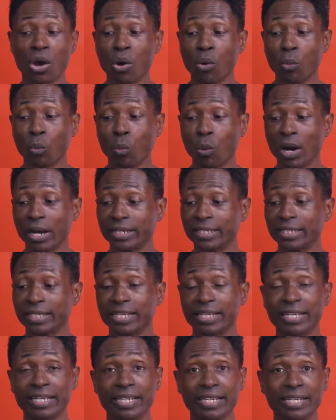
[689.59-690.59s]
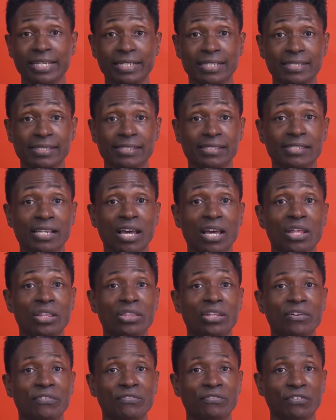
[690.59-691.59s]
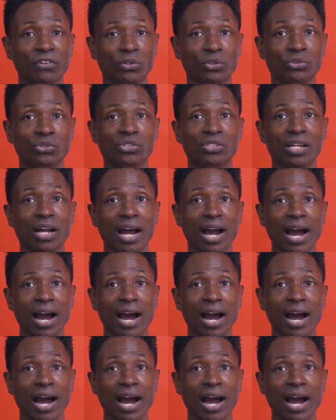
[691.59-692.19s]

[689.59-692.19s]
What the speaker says: what is the first